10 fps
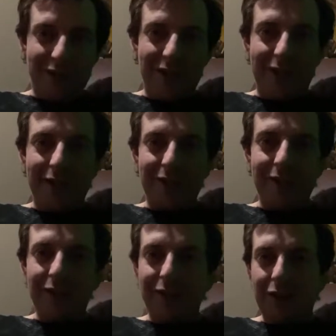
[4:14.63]
that
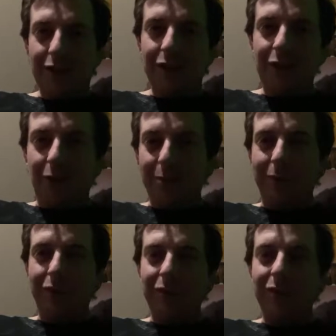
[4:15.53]
the Kobe
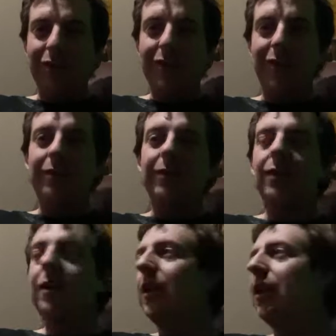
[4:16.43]
posters and stuff.
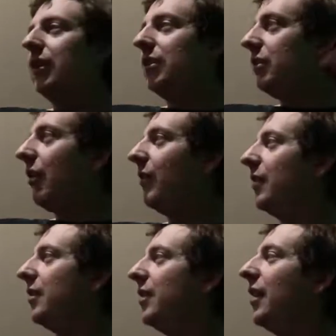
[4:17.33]
So
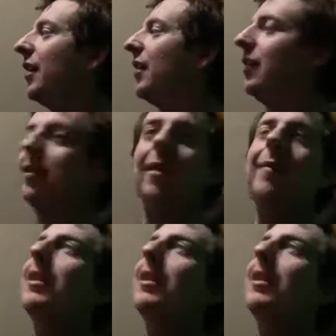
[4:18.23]
here's the thing: some of